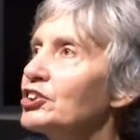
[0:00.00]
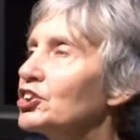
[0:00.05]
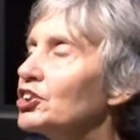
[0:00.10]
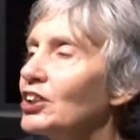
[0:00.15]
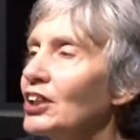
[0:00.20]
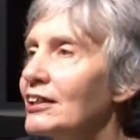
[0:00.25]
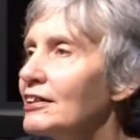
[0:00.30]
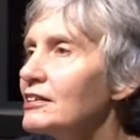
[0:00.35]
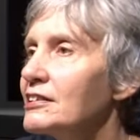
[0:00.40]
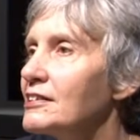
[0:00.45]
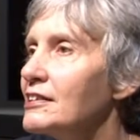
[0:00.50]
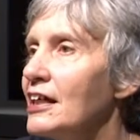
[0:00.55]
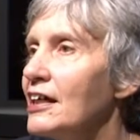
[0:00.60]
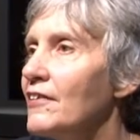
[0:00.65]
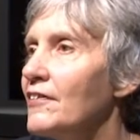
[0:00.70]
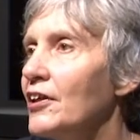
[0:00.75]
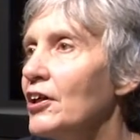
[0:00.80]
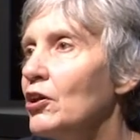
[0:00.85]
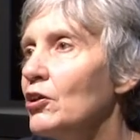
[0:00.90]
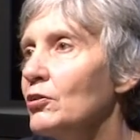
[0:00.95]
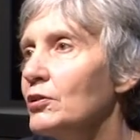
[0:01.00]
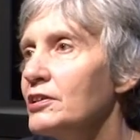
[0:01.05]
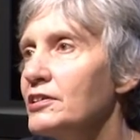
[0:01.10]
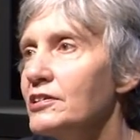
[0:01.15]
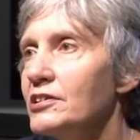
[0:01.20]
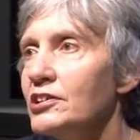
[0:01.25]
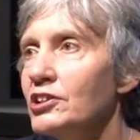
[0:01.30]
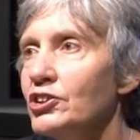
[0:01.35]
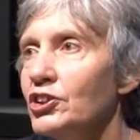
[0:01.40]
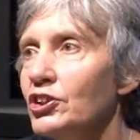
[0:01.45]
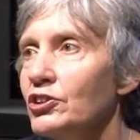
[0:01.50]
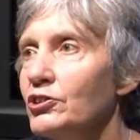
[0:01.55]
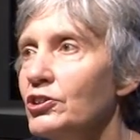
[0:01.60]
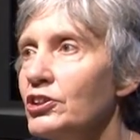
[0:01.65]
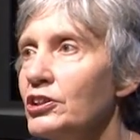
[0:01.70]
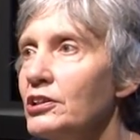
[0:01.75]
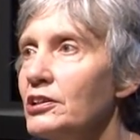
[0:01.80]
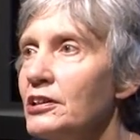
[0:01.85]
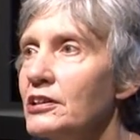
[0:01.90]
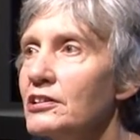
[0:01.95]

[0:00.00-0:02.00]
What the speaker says: chucks out the whole institution.